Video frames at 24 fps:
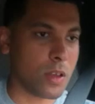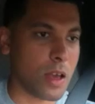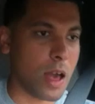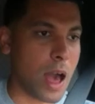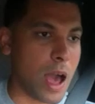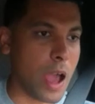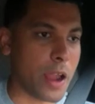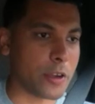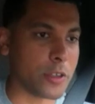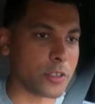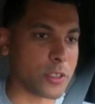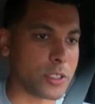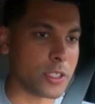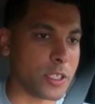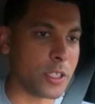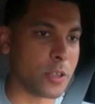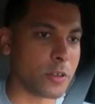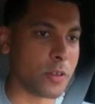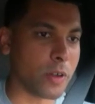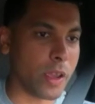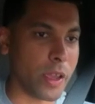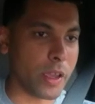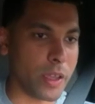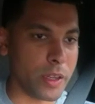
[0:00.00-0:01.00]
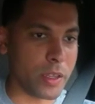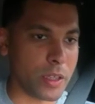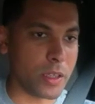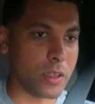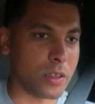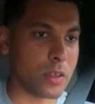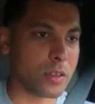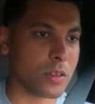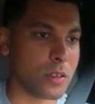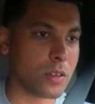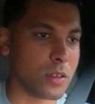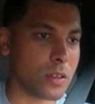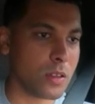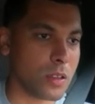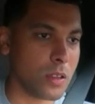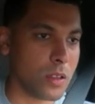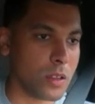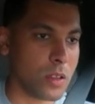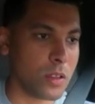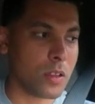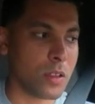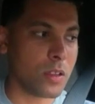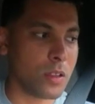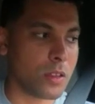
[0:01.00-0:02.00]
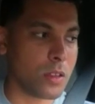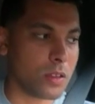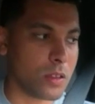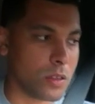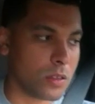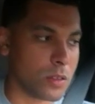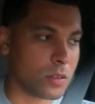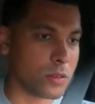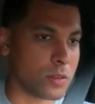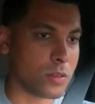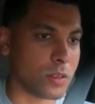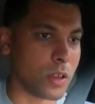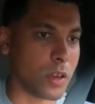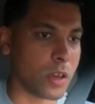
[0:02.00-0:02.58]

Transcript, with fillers: higher seer rating,